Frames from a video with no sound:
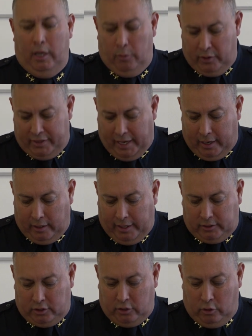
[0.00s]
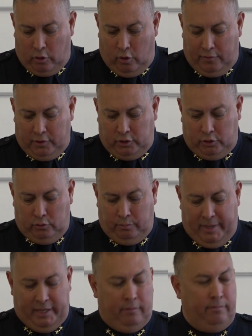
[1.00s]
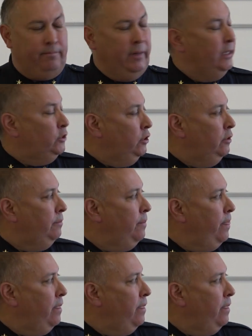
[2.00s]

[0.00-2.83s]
And with that, I'd like to turn it over to Megan Pletcher,